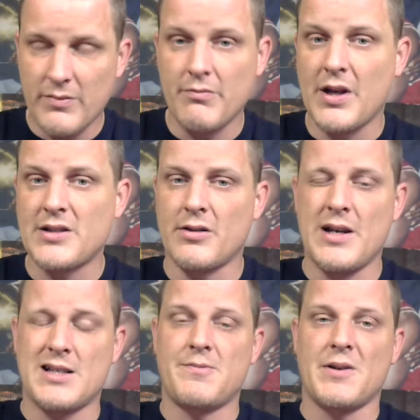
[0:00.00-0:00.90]

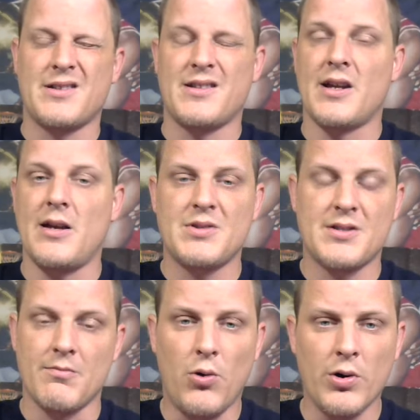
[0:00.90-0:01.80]
mental aspect of the game
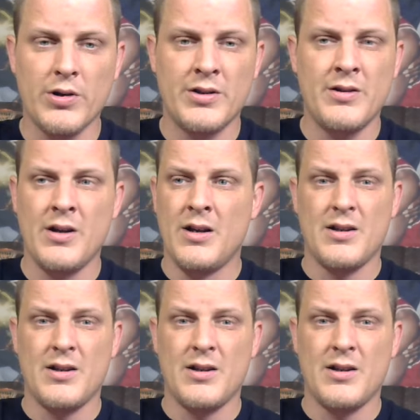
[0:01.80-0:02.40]
is important.